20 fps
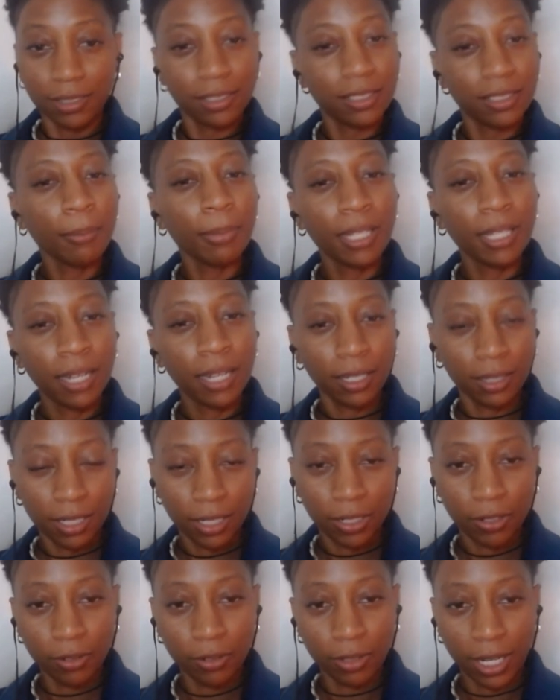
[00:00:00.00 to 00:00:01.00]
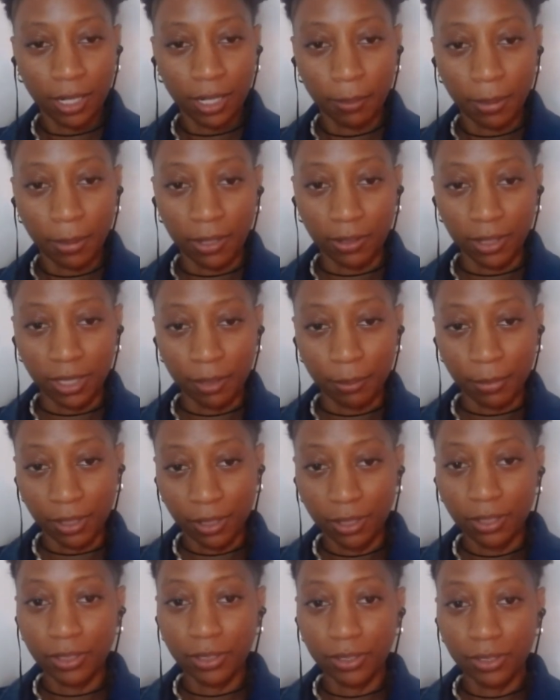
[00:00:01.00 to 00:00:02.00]
something that they don't like about their
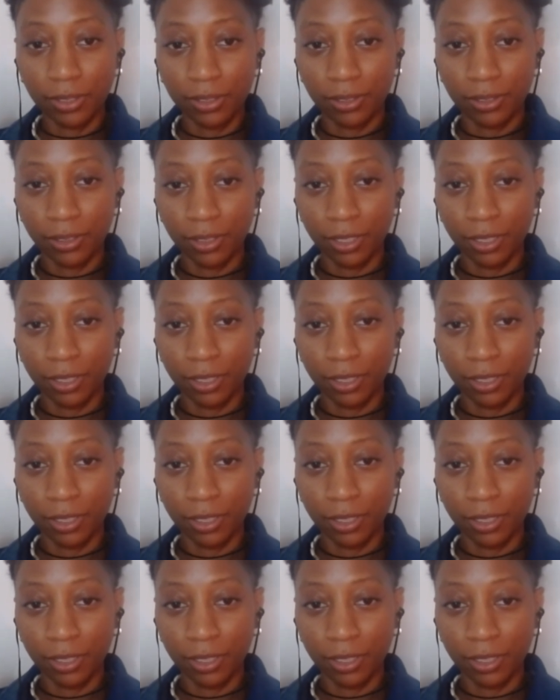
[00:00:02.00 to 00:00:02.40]
mothers.